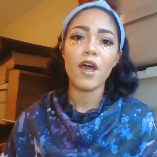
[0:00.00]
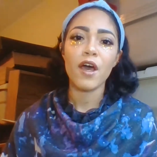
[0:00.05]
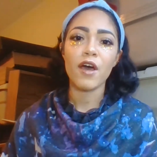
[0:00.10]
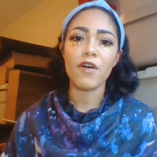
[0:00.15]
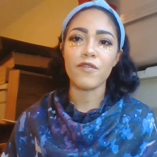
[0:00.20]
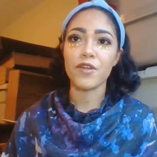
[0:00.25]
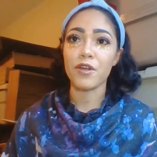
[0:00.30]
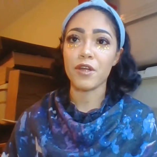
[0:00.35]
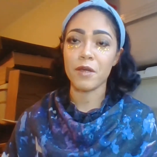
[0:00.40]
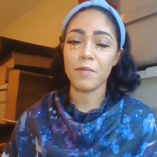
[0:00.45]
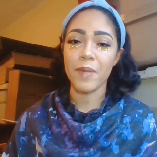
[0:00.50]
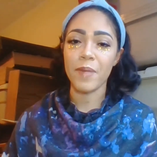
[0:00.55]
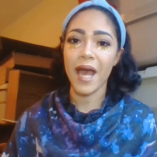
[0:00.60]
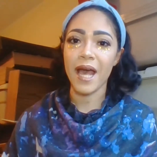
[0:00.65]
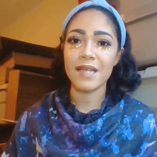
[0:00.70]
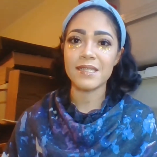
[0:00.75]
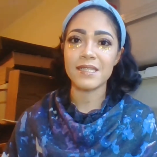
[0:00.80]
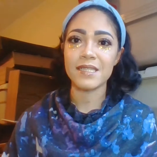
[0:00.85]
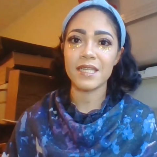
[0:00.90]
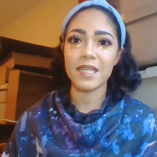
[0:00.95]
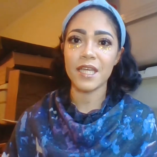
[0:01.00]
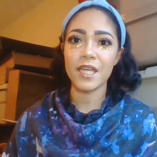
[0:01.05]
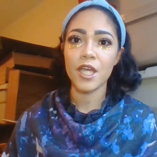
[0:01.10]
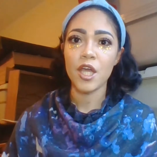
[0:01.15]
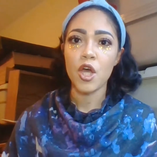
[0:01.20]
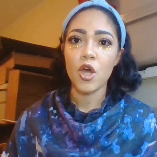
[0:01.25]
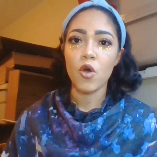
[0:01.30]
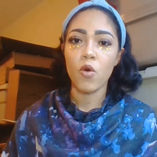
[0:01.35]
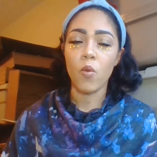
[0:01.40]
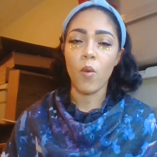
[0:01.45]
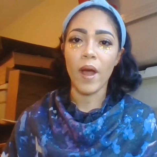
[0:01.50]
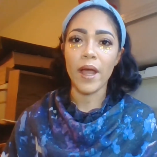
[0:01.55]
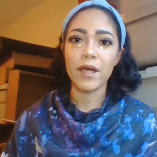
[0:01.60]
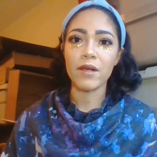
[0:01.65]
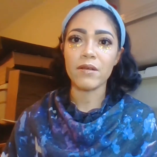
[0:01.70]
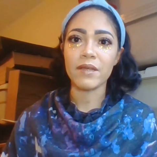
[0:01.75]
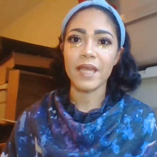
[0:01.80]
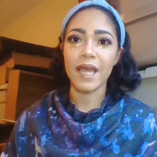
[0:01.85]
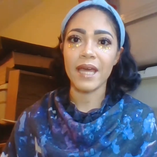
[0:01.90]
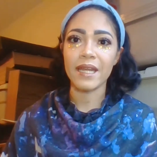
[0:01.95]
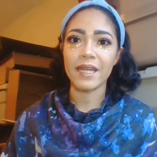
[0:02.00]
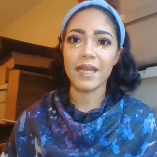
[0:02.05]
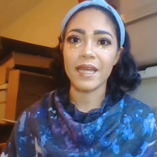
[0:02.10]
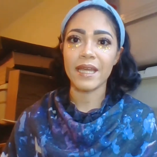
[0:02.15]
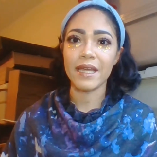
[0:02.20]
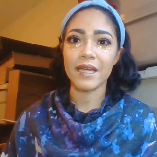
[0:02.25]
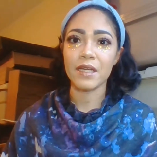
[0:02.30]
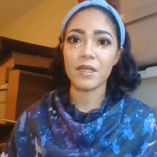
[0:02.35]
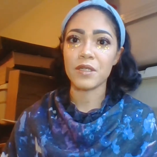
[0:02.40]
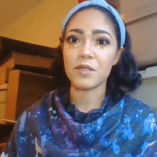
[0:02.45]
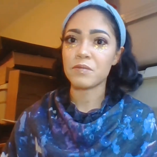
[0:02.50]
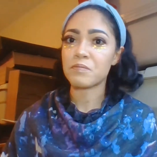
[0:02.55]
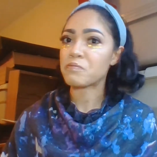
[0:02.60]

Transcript: of their capacity while getting